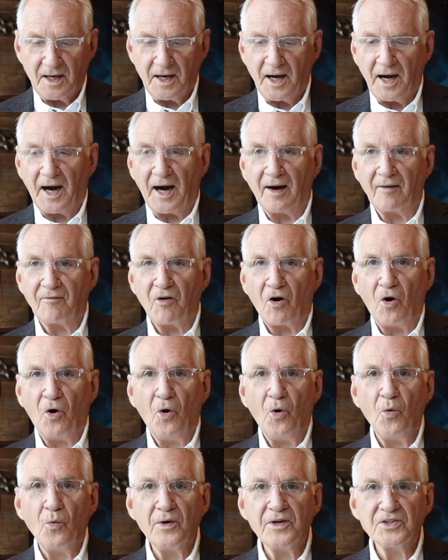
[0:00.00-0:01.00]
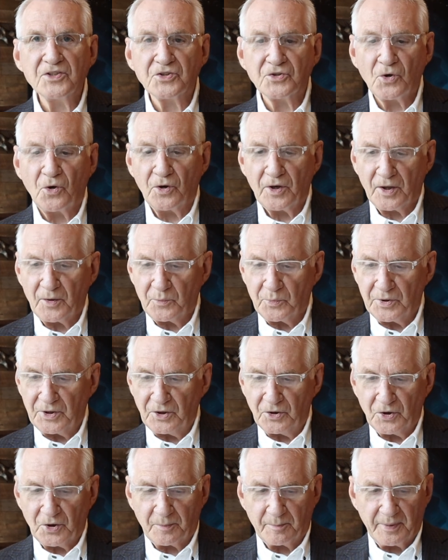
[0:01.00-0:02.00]
I've always thought it would
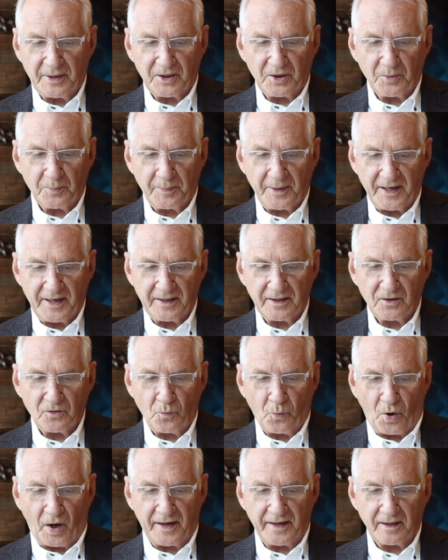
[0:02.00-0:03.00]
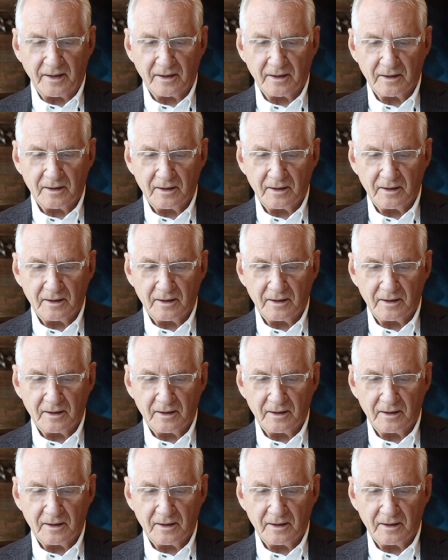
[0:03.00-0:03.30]
look better painted white.